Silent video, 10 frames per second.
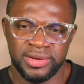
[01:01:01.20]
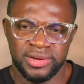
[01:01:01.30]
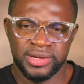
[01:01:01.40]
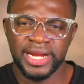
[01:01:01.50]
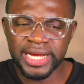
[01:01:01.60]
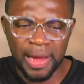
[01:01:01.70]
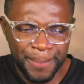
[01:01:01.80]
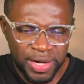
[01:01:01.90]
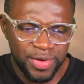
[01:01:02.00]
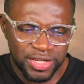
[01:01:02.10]
na ni
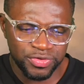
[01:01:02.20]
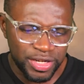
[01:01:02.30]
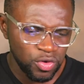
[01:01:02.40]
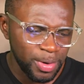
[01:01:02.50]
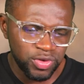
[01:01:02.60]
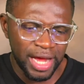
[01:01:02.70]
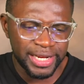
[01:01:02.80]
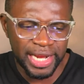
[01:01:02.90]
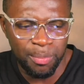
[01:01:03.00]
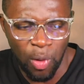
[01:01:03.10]
company registration ro beto ade
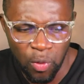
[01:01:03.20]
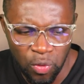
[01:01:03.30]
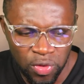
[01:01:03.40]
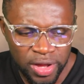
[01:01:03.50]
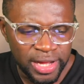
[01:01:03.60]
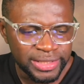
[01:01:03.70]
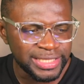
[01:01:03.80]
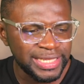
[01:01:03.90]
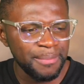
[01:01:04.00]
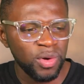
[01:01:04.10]
na ebo ho te
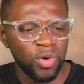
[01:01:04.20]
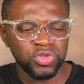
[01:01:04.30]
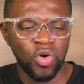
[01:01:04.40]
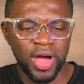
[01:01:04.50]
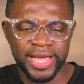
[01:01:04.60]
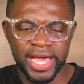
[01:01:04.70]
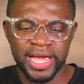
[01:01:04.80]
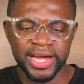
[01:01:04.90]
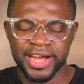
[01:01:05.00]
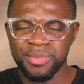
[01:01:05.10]
se me koto eye e
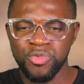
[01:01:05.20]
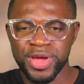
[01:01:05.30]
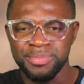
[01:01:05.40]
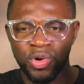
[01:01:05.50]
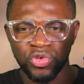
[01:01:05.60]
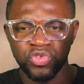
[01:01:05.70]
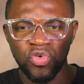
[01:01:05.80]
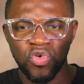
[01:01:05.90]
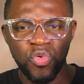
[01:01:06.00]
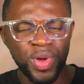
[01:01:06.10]
cream we me koto
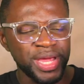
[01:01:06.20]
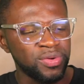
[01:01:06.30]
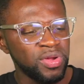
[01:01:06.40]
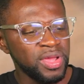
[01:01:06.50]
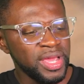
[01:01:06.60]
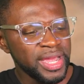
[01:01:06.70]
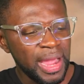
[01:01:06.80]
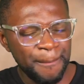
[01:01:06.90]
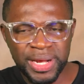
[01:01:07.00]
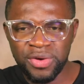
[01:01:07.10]
onku we no
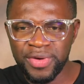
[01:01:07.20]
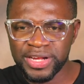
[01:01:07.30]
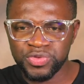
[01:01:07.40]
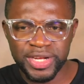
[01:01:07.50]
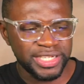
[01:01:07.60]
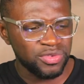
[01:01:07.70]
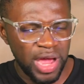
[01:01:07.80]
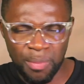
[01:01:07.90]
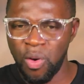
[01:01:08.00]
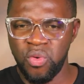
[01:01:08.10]
company registration no
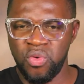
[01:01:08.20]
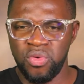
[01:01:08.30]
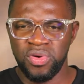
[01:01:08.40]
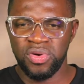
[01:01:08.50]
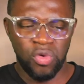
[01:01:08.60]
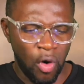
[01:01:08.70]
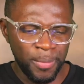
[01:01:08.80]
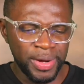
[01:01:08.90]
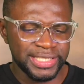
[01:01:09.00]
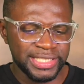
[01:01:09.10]
ebo ho omo
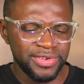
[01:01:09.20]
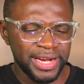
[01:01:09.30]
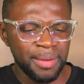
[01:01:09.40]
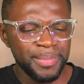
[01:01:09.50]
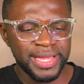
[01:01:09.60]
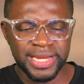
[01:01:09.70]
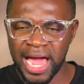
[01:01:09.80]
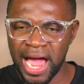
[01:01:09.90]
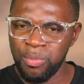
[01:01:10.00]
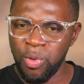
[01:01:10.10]
di serial number nyina
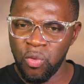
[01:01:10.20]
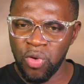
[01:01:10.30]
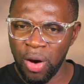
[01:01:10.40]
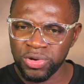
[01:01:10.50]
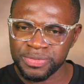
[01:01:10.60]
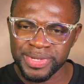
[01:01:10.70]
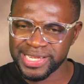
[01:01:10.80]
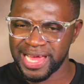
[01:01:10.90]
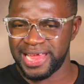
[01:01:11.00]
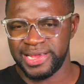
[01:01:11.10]
abo ho autumn
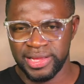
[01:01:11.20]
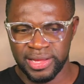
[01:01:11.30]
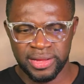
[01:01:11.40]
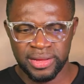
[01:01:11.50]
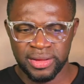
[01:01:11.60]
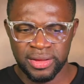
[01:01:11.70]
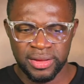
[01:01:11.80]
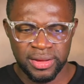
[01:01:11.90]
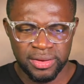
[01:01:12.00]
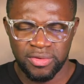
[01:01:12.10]
scan
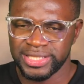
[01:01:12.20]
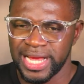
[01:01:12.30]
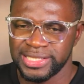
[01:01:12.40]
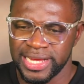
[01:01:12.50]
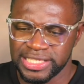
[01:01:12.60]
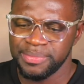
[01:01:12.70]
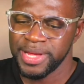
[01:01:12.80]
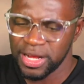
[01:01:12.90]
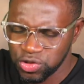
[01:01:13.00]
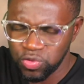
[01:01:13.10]
what you say timi
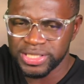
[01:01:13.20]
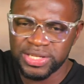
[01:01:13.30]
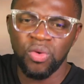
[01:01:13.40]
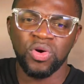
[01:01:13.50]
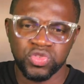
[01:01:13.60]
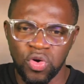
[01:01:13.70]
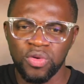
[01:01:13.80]
yeshu o se ukoto